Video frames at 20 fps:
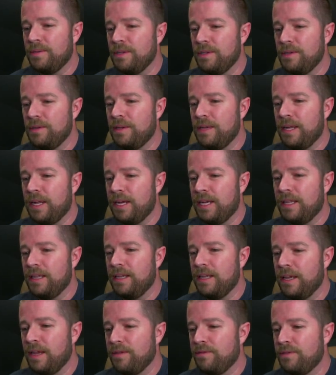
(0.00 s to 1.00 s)
getting the
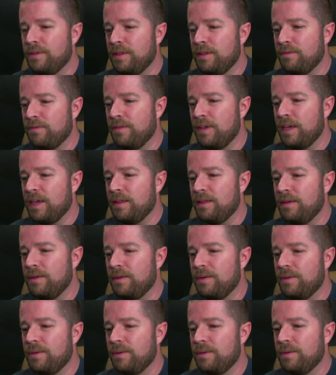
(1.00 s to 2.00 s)
Gift of the Fae,
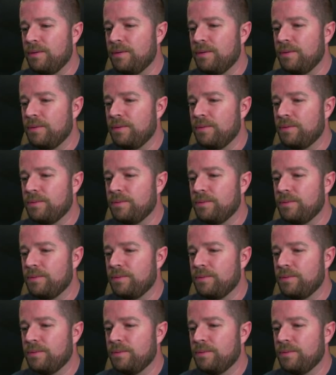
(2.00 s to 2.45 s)
though,